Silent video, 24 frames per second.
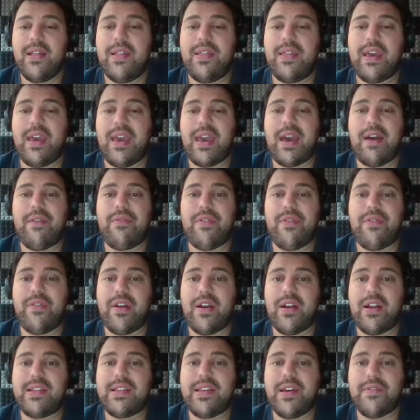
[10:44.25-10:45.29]
they have a
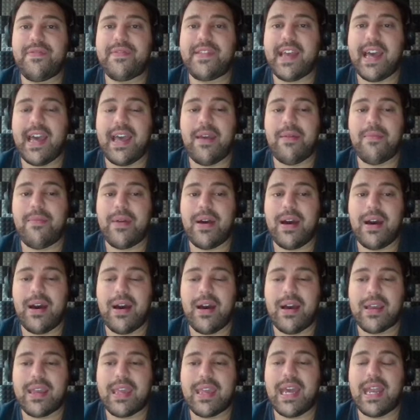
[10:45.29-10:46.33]
very tough
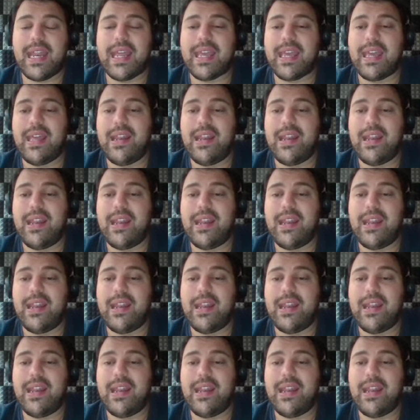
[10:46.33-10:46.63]
time getting